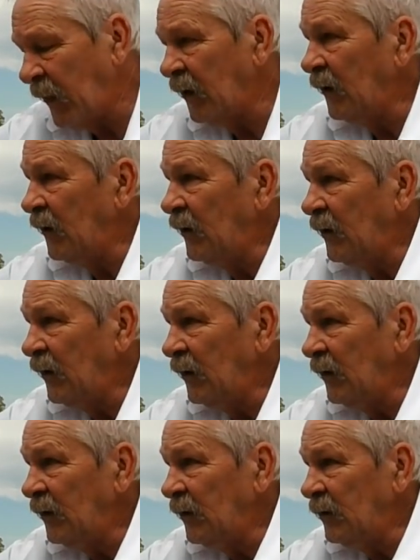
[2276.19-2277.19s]

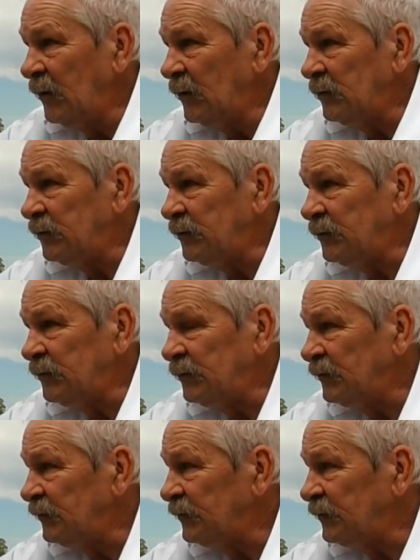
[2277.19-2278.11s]
No one is speaking in this clip.